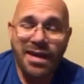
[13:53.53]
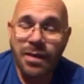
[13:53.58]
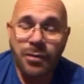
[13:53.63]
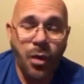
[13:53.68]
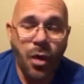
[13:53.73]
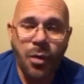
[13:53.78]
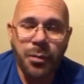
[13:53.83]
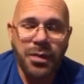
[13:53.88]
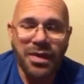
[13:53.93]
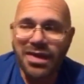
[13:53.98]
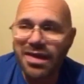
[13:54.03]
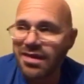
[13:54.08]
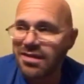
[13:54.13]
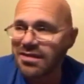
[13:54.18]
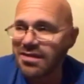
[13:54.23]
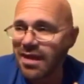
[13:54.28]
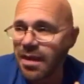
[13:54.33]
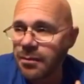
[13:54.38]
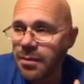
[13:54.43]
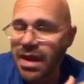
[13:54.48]
I'm hoping
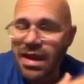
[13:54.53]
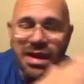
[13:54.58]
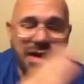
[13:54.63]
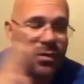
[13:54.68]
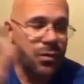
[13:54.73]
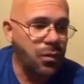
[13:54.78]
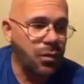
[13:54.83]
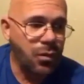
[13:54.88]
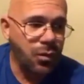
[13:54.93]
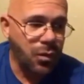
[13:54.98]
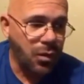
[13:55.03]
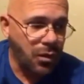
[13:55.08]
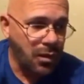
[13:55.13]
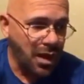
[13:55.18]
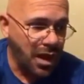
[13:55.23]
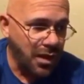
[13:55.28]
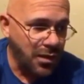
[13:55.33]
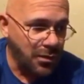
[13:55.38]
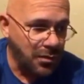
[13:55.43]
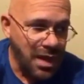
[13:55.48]
that somebody
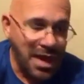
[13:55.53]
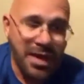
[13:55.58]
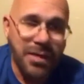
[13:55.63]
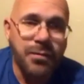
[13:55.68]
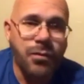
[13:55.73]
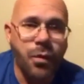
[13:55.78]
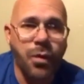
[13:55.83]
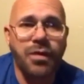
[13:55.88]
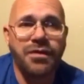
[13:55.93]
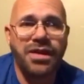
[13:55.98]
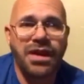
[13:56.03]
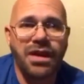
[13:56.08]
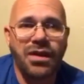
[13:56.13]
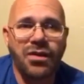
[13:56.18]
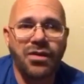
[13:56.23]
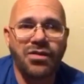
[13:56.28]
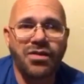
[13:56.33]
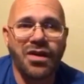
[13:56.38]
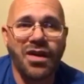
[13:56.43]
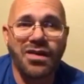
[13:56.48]
will make more
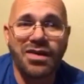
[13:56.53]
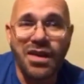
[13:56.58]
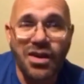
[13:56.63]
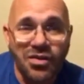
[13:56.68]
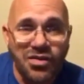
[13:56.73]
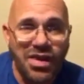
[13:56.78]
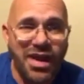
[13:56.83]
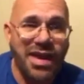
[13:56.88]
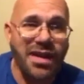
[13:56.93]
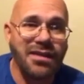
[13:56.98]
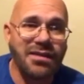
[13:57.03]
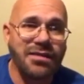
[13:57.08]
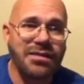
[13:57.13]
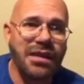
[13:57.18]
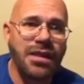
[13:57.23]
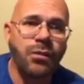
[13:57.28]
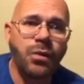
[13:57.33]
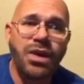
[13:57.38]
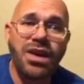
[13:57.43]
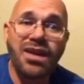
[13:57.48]
videos on their
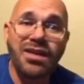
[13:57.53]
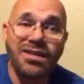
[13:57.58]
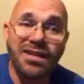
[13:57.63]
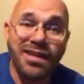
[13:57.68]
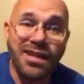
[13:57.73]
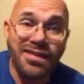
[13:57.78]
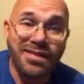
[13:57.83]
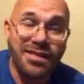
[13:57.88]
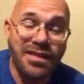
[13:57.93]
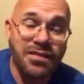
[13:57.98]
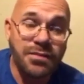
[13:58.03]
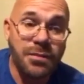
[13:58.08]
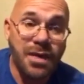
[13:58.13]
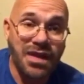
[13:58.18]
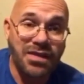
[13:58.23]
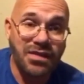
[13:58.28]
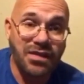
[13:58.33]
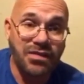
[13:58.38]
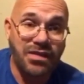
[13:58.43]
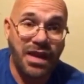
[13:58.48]
channels, and we need to get this
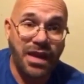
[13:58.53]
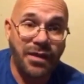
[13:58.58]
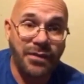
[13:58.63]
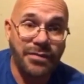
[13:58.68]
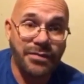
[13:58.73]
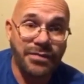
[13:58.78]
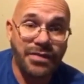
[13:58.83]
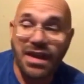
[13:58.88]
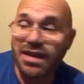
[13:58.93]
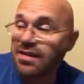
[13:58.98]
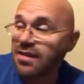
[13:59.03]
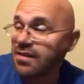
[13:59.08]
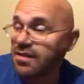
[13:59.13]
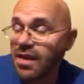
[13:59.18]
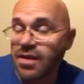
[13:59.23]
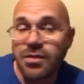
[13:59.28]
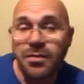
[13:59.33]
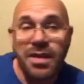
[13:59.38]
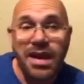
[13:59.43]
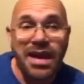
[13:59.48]
message out, like
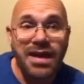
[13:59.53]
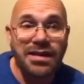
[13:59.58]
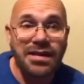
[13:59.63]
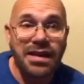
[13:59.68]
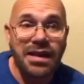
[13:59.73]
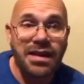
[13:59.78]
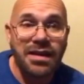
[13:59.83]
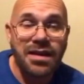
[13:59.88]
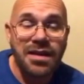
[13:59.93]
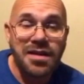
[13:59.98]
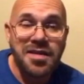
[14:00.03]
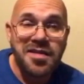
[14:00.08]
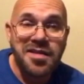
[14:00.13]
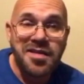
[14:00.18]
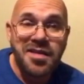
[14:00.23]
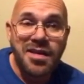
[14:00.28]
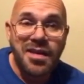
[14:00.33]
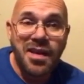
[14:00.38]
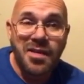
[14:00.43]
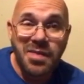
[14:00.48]
this other man did
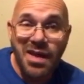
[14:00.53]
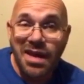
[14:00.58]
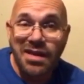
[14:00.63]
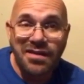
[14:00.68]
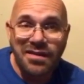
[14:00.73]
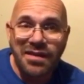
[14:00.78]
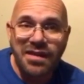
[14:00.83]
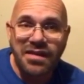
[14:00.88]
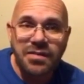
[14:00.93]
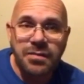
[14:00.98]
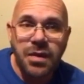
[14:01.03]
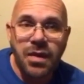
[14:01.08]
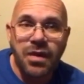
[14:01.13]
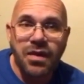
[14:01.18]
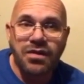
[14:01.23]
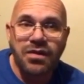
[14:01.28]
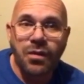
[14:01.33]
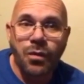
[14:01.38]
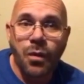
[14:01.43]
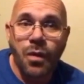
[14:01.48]
about his
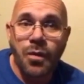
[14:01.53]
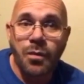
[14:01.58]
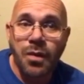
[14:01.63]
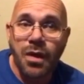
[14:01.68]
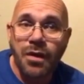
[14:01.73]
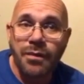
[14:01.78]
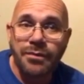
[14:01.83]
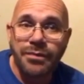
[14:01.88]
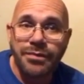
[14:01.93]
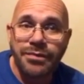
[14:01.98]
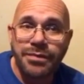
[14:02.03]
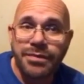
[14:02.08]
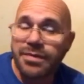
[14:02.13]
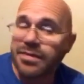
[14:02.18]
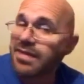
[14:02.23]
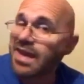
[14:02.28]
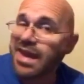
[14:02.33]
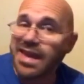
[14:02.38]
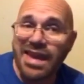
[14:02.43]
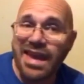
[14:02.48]
experience at Walmart.
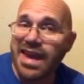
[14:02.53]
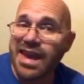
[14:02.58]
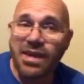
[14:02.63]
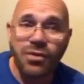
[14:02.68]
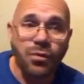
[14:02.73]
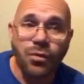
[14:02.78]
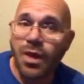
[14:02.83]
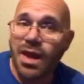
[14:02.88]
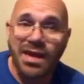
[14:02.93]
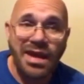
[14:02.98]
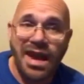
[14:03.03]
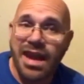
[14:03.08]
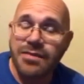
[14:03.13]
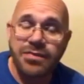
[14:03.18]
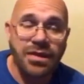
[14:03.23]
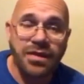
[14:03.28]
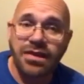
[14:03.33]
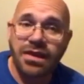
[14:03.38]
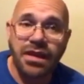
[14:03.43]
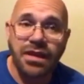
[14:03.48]
They can't run
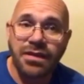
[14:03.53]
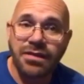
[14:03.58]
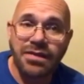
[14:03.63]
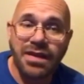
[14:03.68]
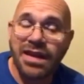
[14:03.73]
everything.